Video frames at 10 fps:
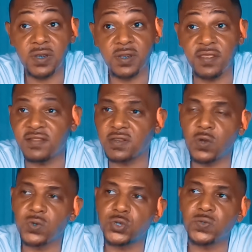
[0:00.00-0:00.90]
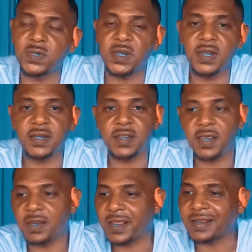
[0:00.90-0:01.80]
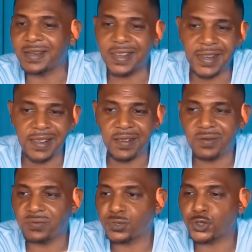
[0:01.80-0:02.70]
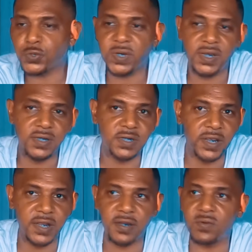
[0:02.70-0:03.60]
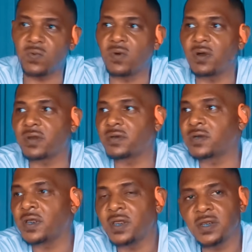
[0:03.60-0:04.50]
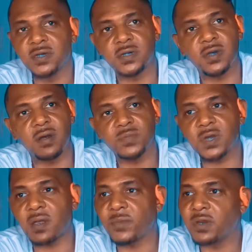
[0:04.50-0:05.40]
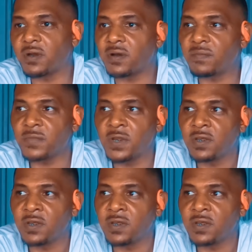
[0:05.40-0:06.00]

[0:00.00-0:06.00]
As long as you see anything like laydowns, trees laying in the water, stumps coming up,